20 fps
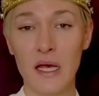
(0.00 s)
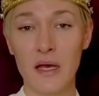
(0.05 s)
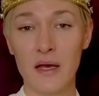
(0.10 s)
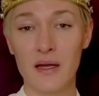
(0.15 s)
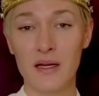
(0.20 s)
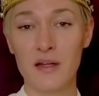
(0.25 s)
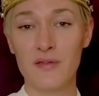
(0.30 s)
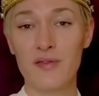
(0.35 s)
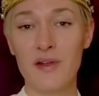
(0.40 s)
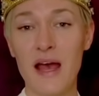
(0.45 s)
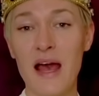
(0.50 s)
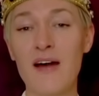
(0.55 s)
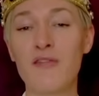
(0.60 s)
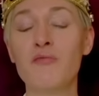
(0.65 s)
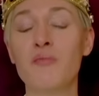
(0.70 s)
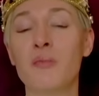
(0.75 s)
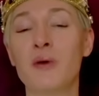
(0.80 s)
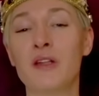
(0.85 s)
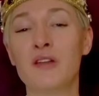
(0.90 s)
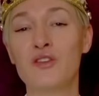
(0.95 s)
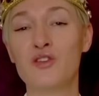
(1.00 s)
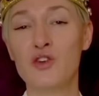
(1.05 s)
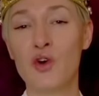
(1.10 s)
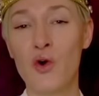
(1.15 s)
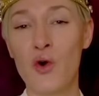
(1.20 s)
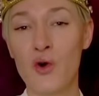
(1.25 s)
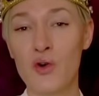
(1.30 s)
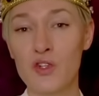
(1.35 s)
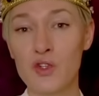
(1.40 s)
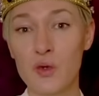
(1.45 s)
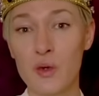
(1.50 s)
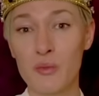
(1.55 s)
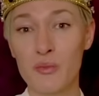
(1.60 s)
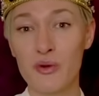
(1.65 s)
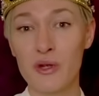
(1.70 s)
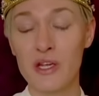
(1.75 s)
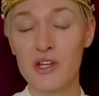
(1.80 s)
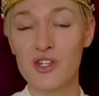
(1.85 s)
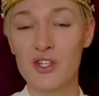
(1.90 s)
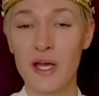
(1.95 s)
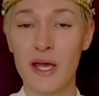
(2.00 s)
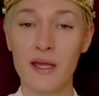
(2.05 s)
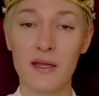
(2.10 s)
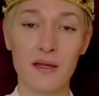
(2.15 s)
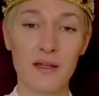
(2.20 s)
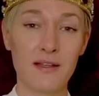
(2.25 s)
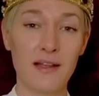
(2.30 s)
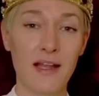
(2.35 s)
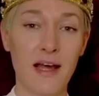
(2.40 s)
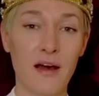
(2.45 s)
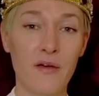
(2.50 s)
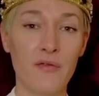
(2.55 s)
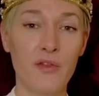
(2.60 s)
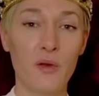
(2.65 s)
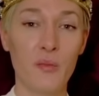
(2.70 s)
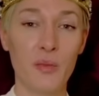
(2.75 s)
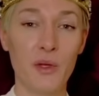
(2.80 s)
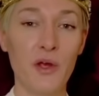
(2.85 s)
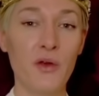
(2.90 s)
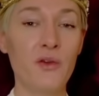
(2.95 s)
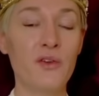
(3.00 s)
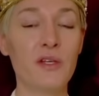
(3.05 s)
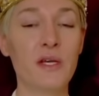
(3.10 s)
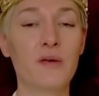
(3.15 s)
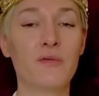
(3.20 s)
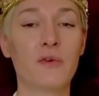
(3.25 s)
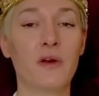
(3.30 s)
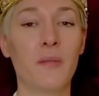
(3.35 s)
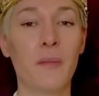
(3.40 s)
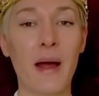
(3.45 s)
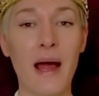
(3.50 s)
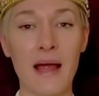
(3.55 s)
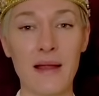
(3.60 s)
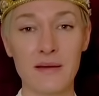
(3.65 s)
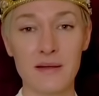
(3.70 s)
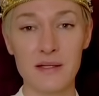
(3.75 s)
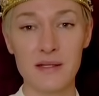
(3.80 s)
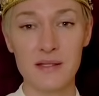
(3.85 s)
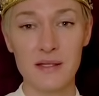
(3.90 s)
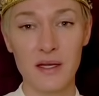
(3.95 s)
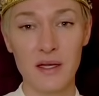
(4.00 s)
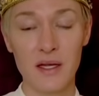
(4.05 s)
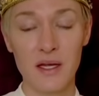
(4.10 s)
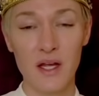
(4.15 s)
And if they haven't been taught to appreciate and love the beauty and romance